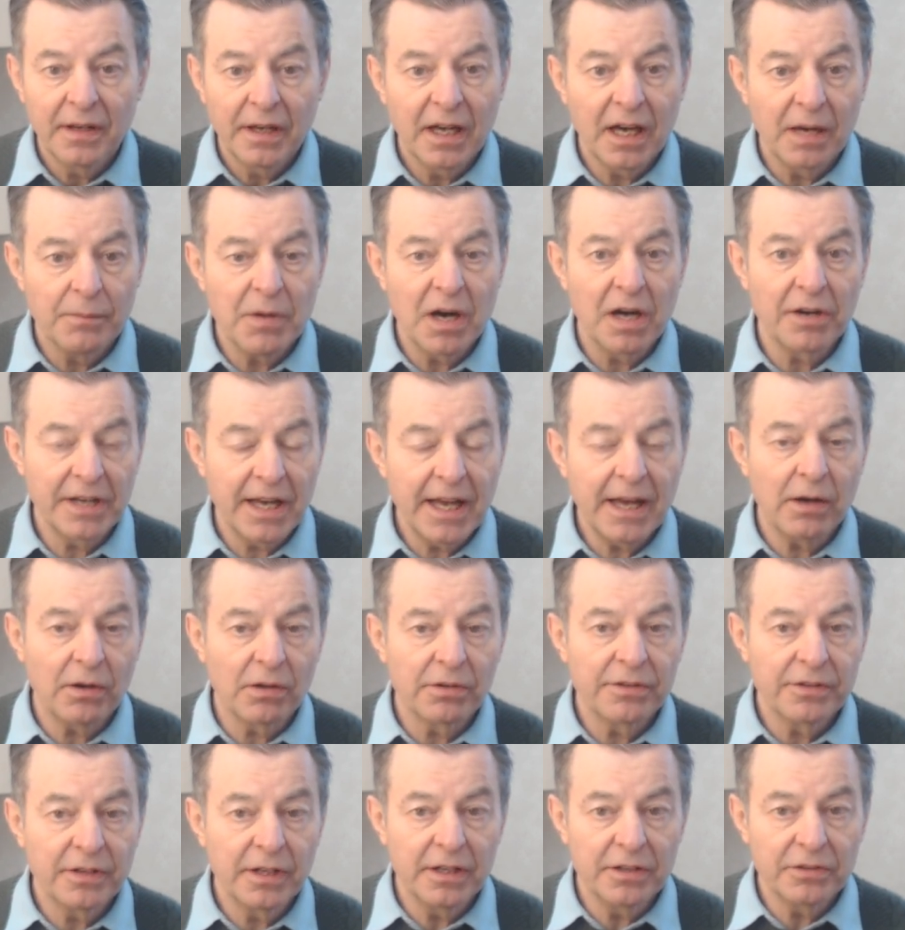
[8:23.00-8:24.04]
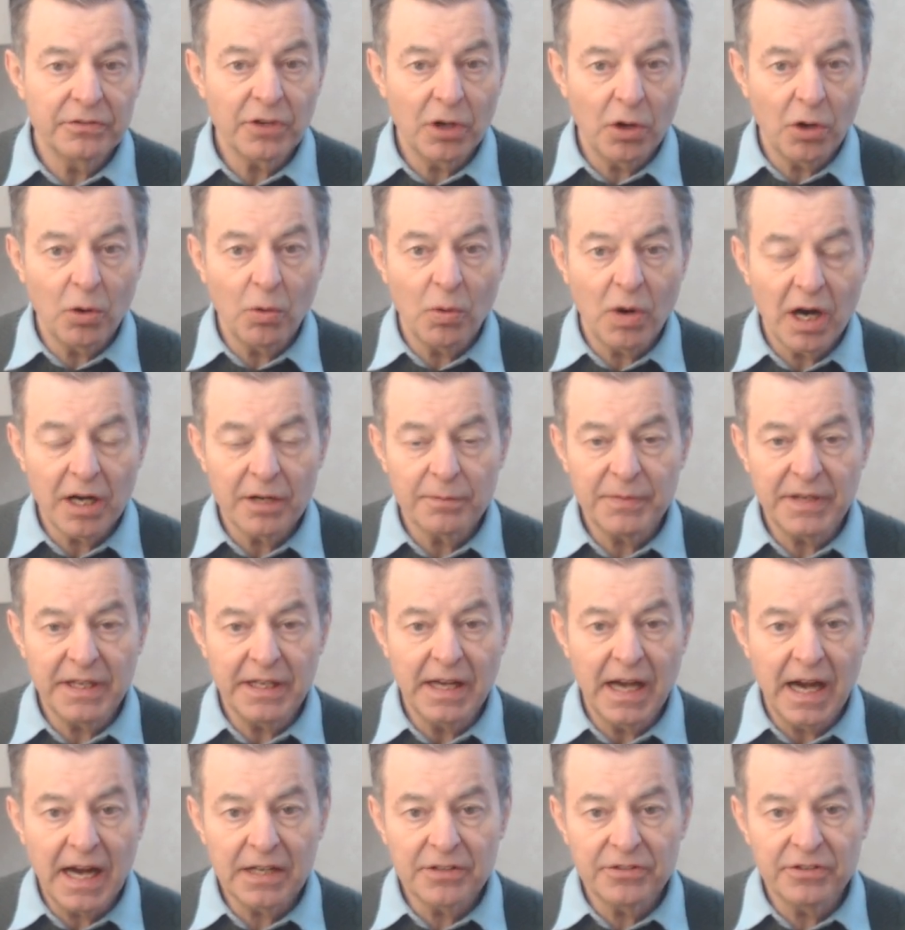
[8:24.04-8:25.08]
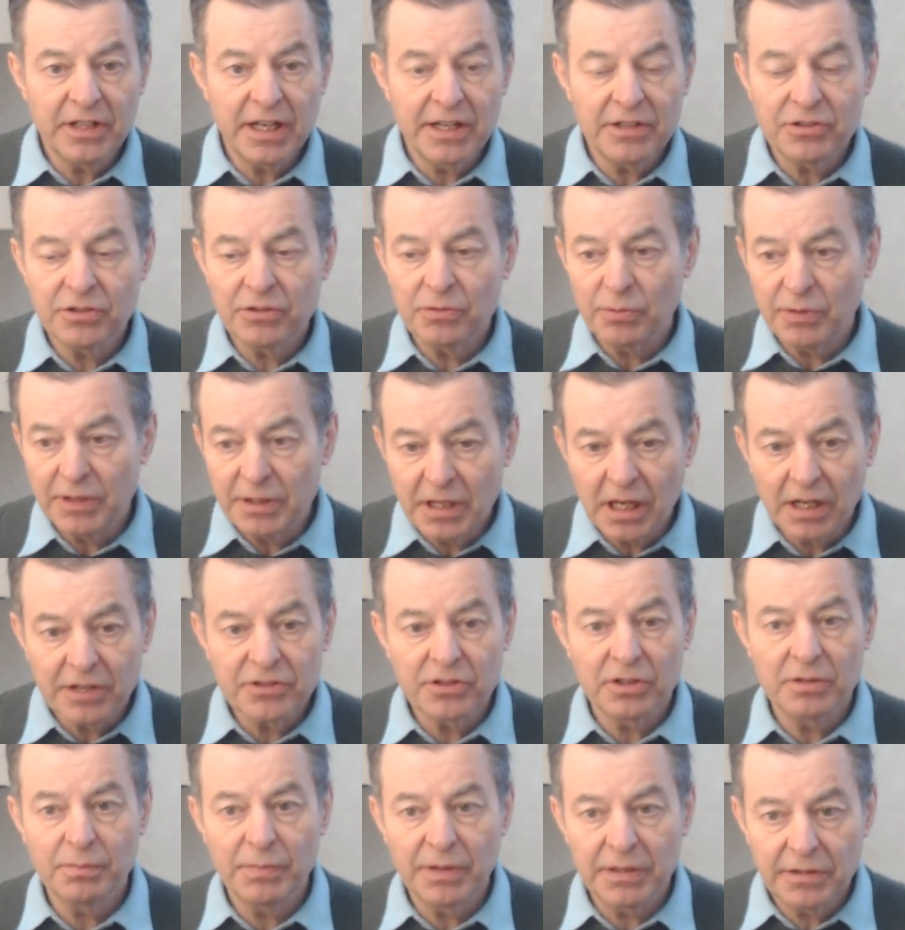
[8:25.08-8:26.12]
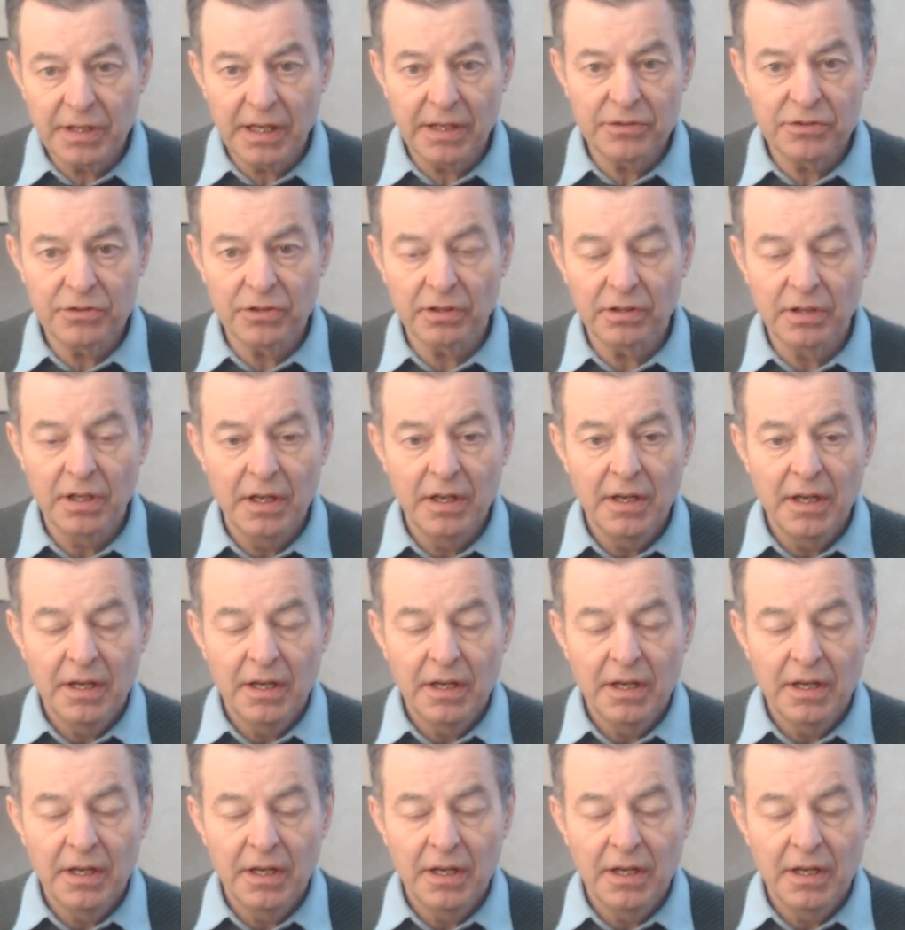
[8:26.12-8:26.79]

about health, is ORP, oxidation reduction potential.